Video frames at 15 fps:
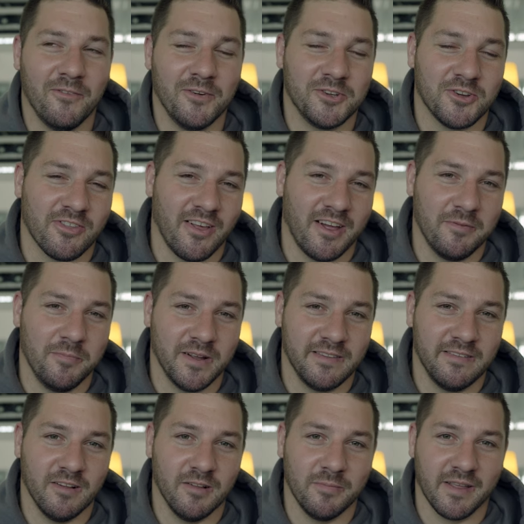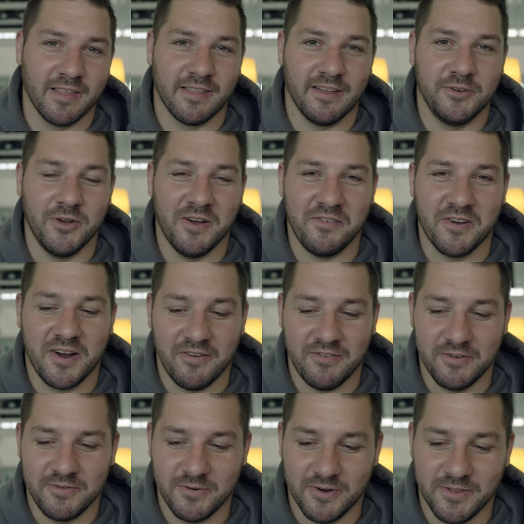Which is not a big deal because I do have a
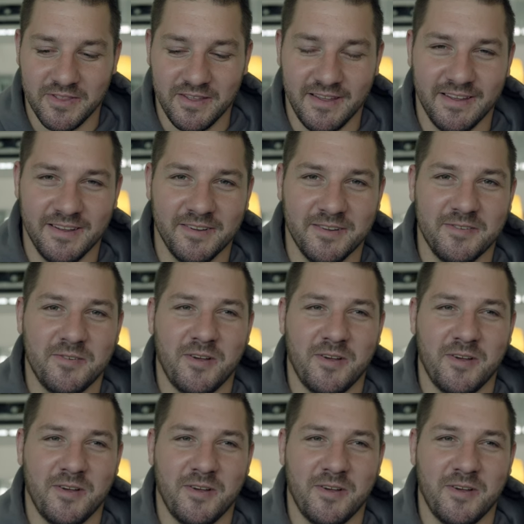cover for the